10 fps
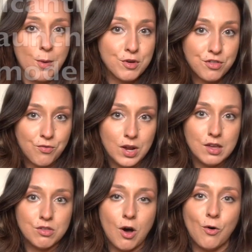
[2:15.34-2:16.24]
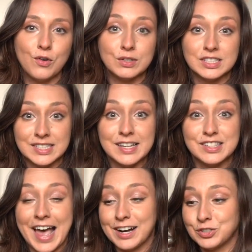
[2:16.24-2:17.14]
Llama 3 though,
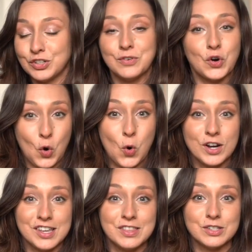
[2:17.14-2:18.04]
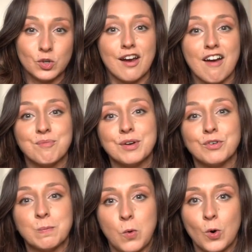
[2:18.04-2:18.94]
since actually recording this, there have been
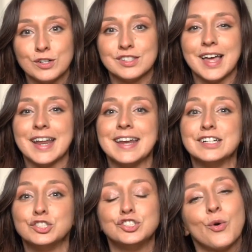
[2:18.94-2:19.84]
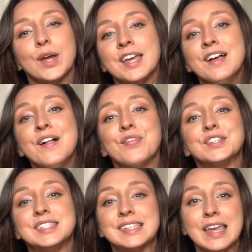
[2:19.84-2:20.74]
reports that it is showing
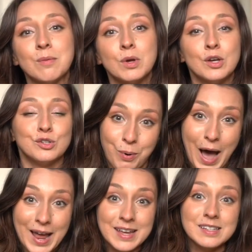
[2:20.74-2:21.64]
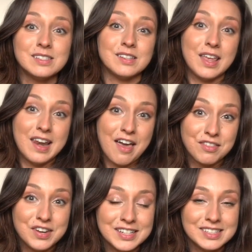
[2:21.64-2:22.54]
the same bias in
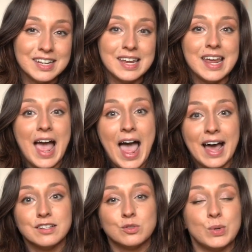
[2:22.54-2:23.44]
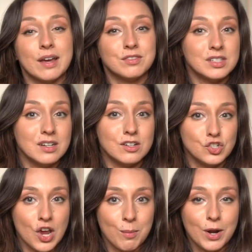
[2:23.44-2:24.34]
ethnicity as we have seen
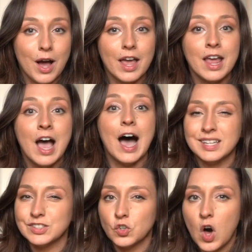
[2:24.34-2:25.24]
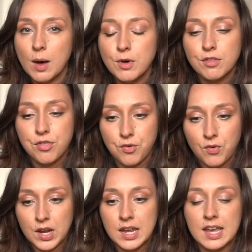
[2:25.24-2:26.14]
in Gemini. Since Llama
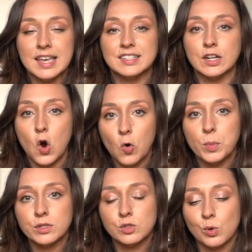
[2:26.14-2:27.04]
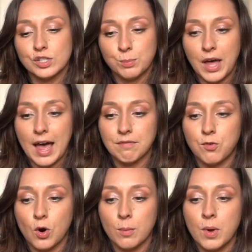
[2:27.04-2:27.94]
3 is an open source
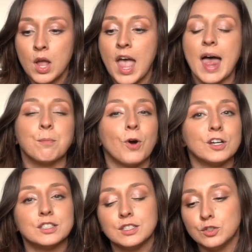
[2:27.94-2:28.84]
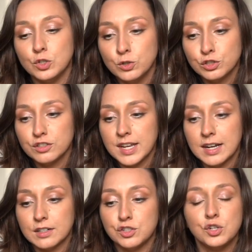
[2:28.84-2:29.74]
platform and processes user
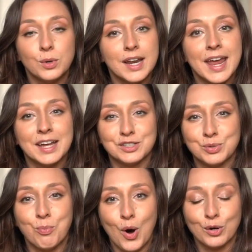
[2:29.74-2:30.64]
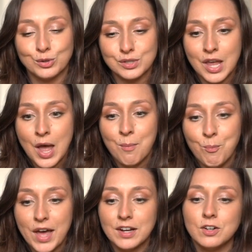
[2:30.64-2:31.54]
data to enhance models, models,
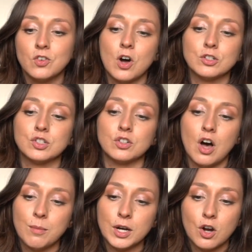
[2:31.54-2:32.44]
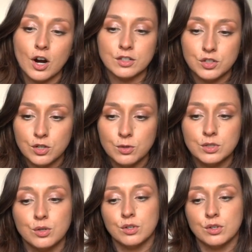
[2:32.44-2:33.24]
Meta launched Llama Guard 2